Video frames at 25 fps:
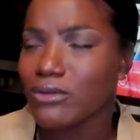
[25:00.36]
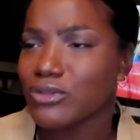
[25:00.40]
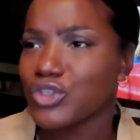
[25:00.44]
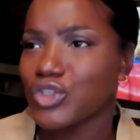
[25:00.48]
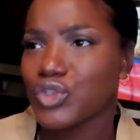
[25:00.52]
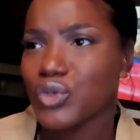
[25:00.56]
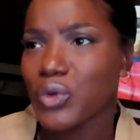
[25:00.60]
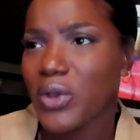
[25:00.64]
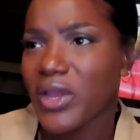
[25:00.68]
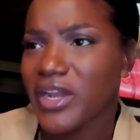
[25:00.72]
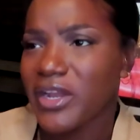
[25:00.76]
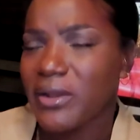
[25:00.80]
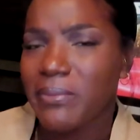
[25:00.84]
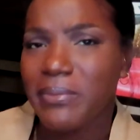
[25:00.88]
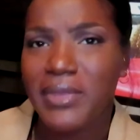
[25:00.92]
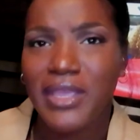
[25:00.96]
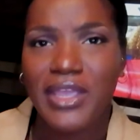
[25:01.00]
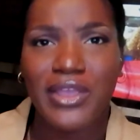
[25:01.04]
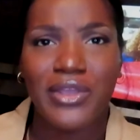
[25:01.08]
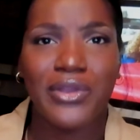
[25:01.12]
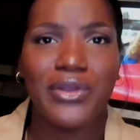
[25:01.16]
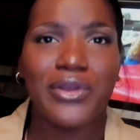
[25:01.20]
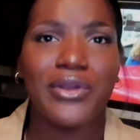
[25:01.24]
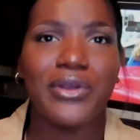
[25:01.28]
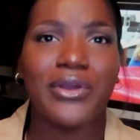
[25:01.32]
join a
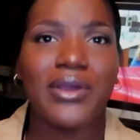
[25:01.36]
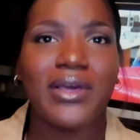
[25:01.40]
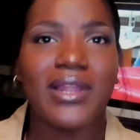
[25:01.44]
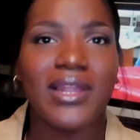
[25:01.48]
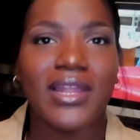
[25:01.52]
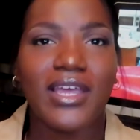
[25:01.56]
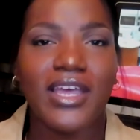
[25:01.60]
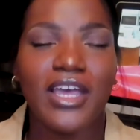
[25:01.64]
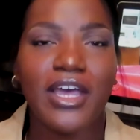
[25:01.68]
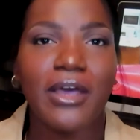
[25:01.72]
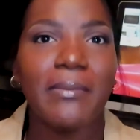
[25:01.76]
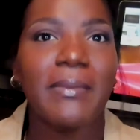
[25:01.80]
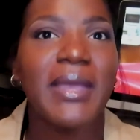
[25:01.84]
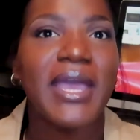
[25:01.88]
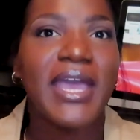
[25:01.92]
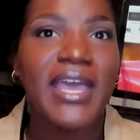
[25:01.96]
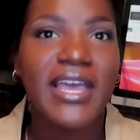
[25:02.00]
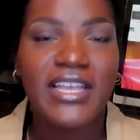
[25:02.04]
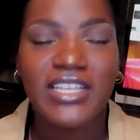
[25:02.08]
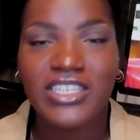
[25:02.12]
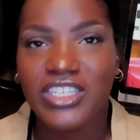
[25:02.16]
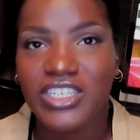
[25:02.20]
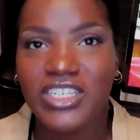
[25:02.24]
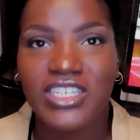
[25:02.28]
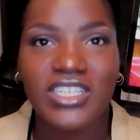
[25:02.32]
mean girl club
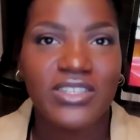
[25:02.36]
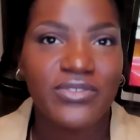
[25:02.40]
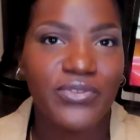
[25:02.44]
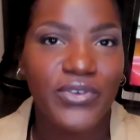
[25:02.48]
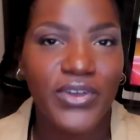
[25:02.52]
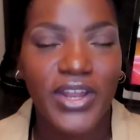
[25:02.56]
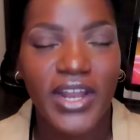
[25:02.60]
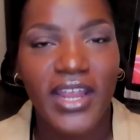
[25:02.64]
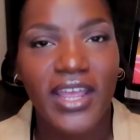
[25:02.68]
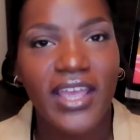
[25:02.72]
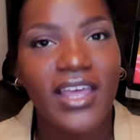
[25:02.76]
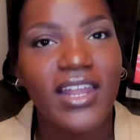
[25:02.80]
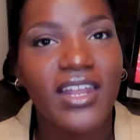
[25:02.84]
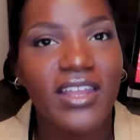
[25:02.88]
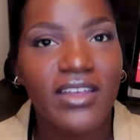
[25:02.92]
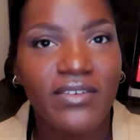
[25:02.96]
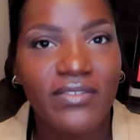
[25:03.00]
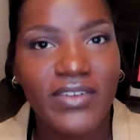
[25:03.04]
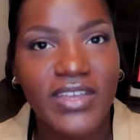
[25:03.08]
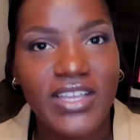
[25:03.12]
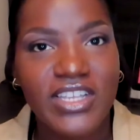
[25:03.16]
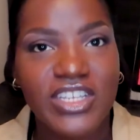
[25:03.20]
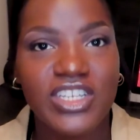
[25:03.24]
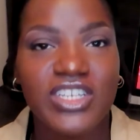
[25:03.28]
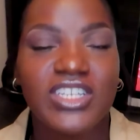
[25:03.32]
just for the hell of
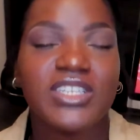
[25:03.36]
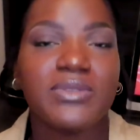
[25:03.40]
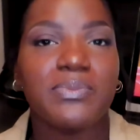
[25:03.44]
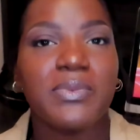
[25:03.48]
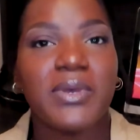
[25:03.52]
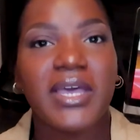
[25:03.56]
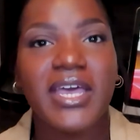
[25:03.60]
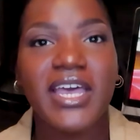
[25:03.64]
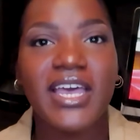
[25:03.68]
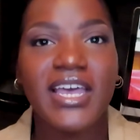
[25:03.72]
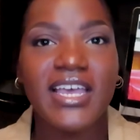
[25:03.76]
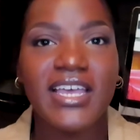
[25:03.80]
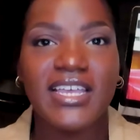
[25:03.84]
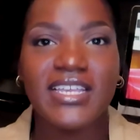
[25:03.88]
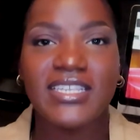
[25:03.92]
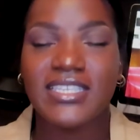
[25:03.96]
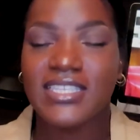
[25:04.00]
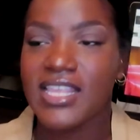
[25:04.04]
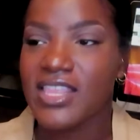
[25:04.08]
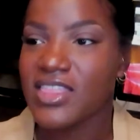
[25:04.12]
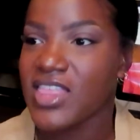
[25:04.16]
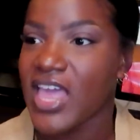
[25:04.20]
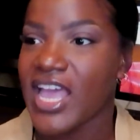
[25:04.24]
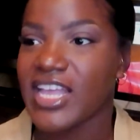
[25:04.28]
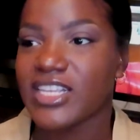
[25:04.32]
it, just because
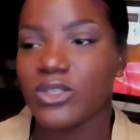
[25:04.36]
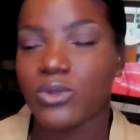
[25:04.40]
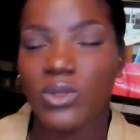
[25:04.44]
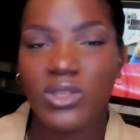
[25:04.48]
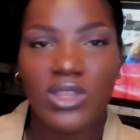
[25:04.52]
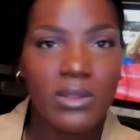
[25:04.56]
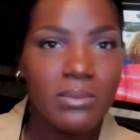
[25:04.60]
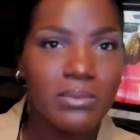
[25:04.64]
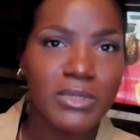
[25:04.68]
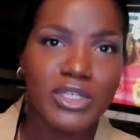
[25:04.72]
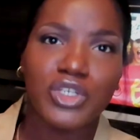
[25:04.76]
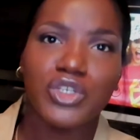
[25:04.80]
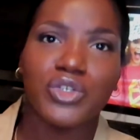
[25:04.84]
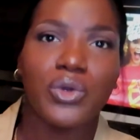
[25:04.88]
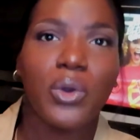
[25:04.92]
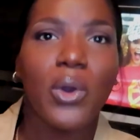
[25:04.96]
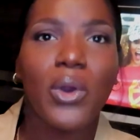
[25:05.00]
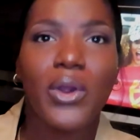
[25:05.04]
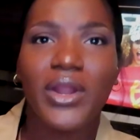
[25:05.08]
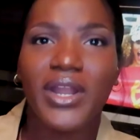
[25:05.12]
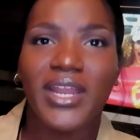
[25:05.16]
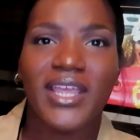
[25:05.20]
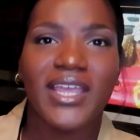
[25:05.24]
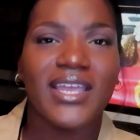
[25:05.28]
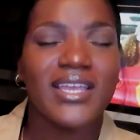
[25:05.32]
that's what the
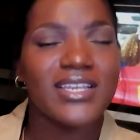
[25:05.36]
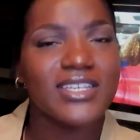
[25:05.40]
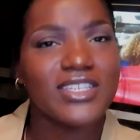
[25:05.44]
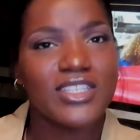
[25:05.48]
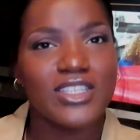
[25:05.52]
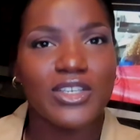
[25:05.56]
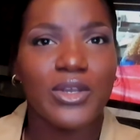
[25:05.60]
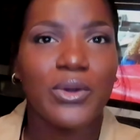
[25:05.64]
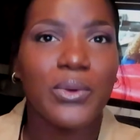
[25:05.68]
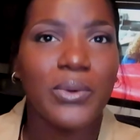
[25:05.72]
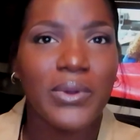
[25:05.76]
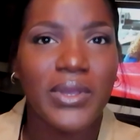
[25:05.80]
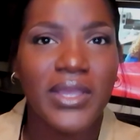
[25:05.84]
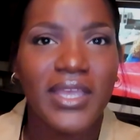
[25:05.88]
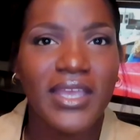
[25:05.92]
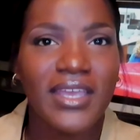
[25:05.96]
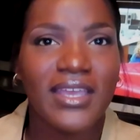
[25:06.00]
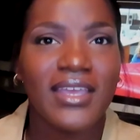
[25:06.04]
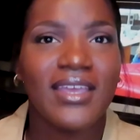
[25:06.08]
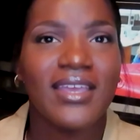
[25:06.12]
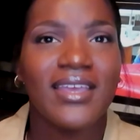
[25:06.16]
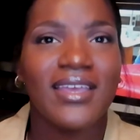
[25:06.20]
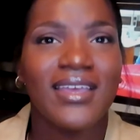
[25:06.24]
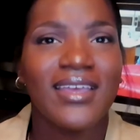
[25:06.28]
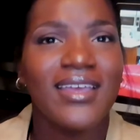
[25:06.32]
majority is doing.
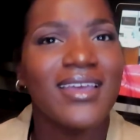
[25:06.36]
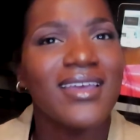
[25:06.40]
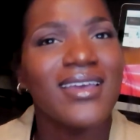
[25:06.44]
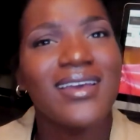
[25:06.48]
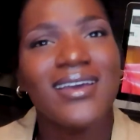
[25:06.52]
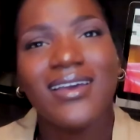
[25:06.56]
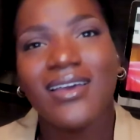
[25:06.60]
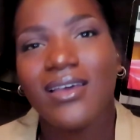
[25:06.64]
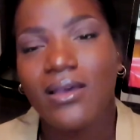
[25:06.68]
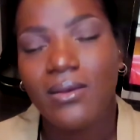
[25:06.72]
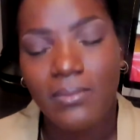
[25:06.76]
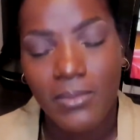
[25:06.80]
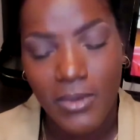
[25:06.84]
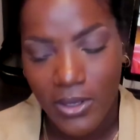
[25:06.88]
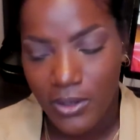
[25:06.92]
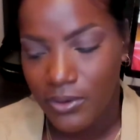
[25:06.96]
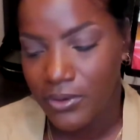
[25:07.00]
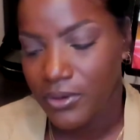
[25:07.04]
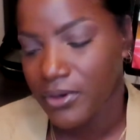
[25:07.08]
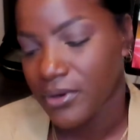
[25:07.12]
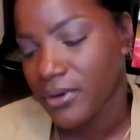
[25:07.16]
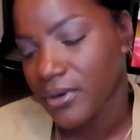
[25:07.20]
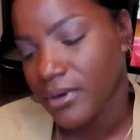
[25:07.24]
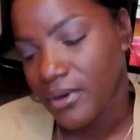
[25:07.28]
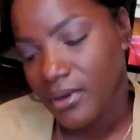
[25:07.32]
Come on,
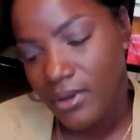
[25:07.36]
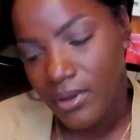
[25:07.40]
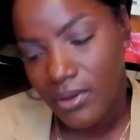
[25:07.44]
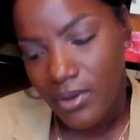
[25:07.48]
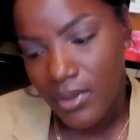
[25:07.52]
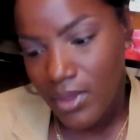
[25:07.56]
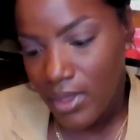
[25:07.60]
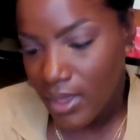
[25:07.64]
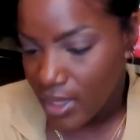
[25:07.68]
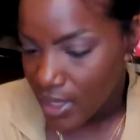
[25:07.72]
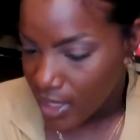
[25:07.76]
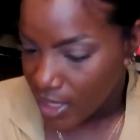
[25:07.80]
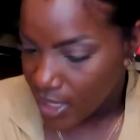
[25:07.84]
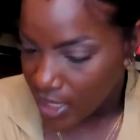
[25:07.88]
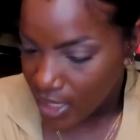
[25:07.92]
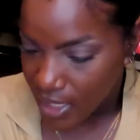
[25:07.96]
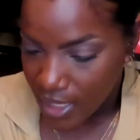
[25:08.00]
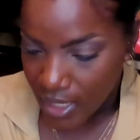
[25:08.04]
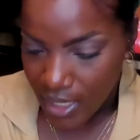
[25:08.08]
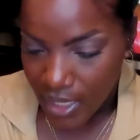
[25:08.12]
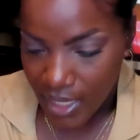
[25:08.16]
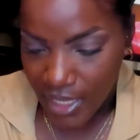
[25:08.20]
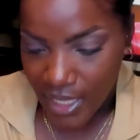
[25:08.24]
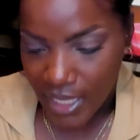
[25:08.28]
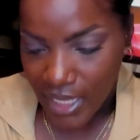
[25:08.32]
girl.
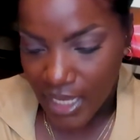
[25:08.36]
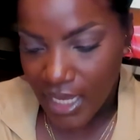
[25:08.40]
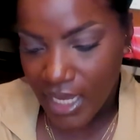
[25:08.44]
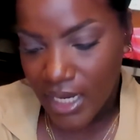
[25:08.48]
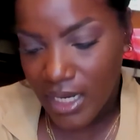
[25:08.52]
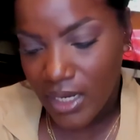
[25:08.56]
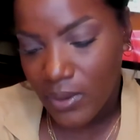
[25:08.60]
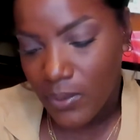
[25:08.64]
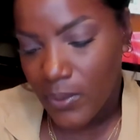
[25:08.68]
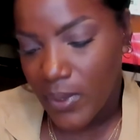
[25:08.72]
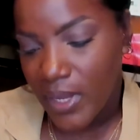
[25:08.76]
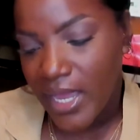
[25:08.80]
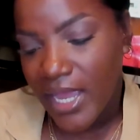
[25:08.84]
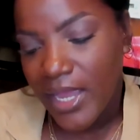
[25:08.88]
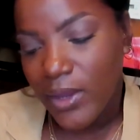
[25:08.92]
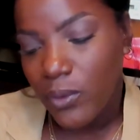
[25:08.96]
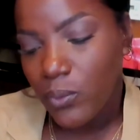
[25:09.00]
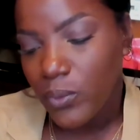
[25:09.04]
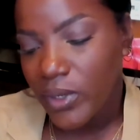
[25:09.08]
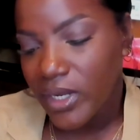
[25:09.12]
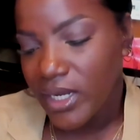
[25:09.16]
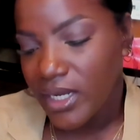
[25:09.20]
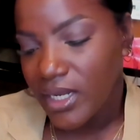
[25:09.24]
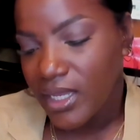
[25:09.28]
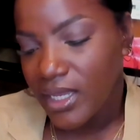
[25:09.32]
Anyway,
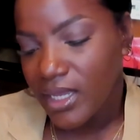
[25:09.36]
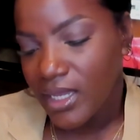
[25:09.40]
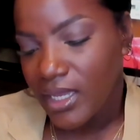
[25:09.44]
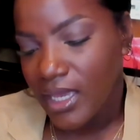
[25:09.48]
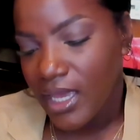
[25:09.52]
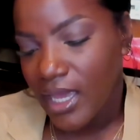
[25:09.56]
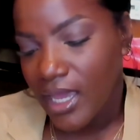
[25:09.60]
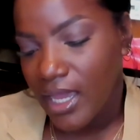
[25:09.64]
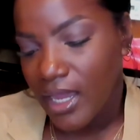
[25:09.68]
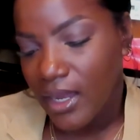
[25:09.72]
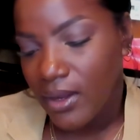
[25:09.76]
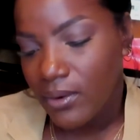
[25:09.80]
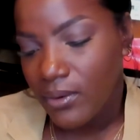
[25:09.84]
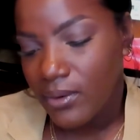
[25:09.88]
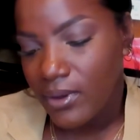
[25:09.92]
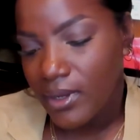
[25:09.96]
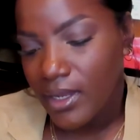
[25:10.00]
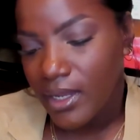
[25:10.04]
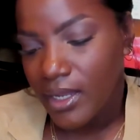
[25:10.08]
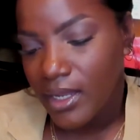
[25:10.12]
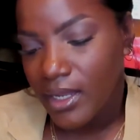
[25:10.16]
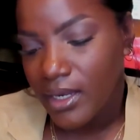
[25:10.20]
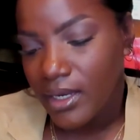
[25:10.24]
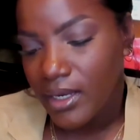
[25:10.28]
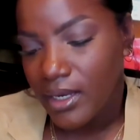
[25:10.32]
Wendy and
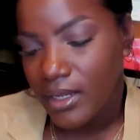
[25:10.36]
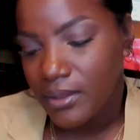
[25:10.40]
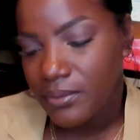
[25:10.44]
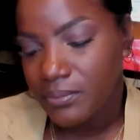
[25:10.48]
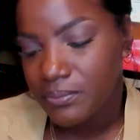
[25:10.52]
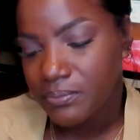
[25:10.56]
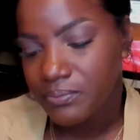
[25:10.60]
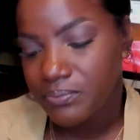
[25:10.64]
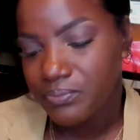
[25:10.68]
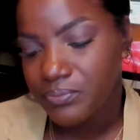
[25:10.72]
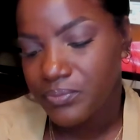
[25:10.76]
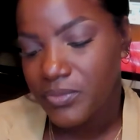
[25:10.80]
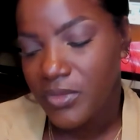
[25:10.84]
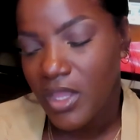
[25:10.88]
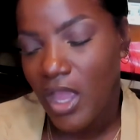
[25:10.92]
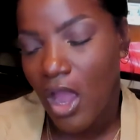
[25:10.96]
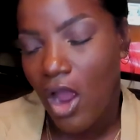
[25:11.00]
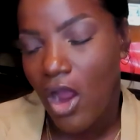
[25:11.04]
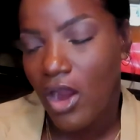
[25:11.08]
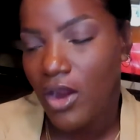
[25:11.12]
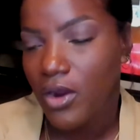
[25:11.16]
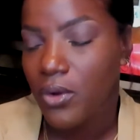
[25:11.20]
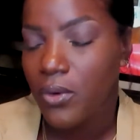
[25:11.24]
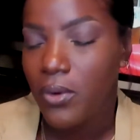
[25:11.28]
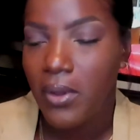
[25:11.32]
Karen
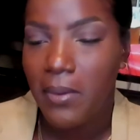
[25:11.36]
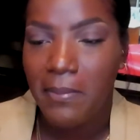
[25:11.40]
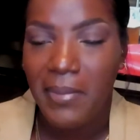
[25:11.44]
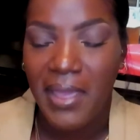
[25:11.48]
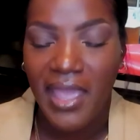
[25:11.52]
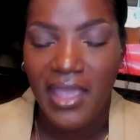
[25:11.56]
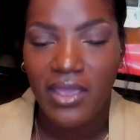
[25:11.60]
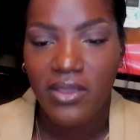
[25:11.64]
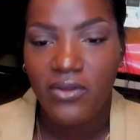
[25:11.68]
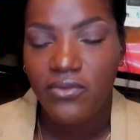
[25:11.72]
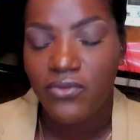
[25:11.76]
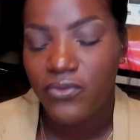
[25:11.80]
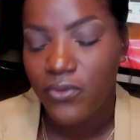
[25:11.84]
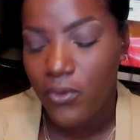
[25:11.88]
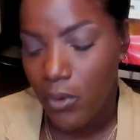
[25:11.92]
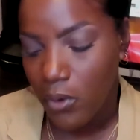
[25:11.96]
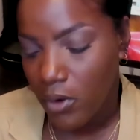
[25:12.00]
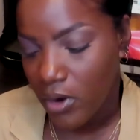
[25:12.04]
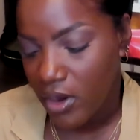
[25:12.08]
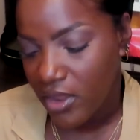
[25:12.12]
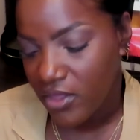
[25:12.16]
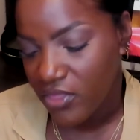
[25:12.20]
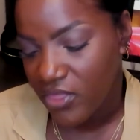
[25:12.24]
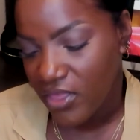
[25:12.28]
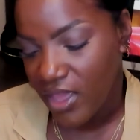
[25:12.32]
are going back and
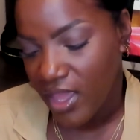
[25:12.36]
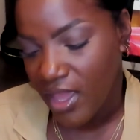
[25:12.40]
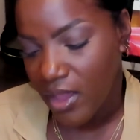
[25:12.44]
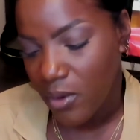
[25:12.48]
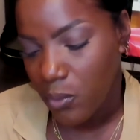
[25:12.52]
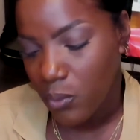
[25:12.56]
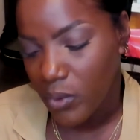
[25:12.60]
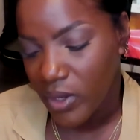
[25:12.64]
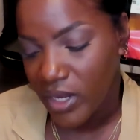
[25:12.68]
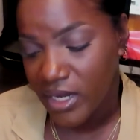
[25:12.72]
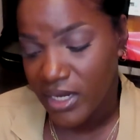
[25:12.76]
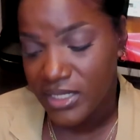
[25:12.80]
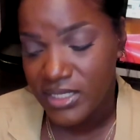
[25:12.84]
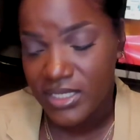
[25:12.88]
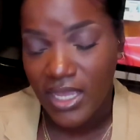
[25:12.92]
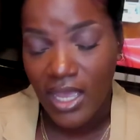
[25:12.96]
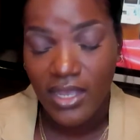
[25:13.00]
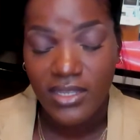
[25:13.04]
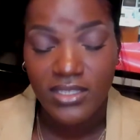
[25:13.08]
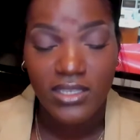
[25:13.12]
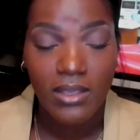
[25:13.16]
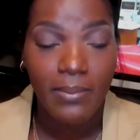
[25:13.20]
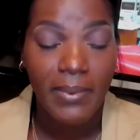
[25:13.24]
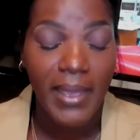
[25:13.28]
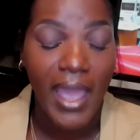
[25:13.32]
forth, and Wendy
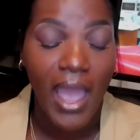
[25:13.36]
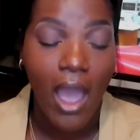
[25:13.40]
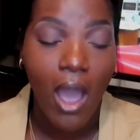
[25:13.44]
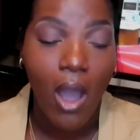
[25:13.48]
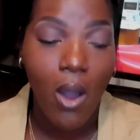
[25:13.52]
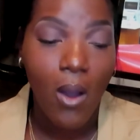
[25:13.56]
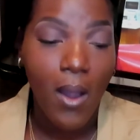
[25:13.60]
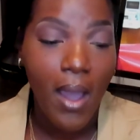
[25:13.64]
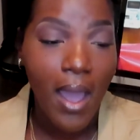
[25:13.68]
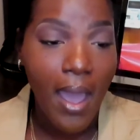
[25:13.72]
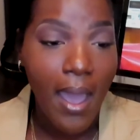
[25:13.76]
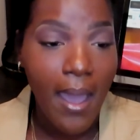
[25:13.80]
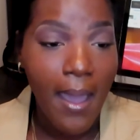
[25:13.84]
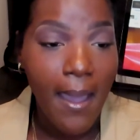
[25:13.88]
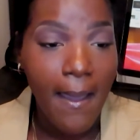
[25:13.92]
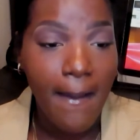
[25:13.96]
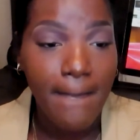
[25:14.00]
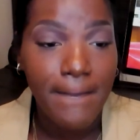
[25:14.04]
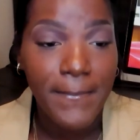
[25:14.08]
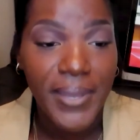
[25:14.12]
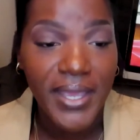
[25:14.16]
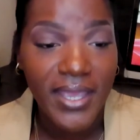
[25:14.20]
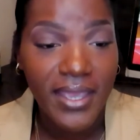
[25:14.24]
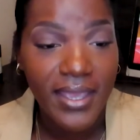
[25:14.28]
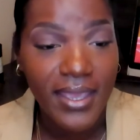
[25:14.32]
talks about
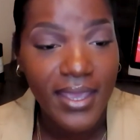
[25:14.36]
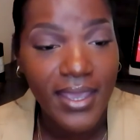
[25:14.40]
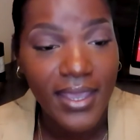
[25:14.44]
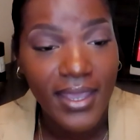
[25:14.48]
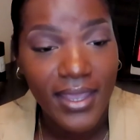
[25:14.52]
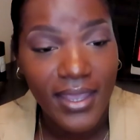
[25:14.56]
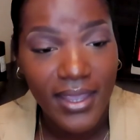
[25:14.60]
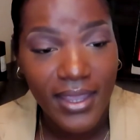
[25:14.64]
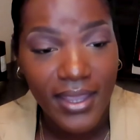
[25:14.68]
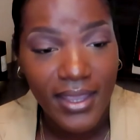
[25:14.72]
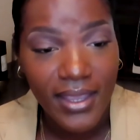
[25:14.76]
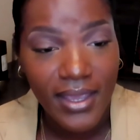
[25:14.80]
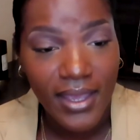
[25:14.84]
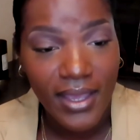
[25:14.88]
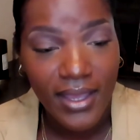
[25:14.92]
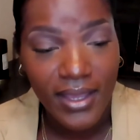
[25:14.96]
being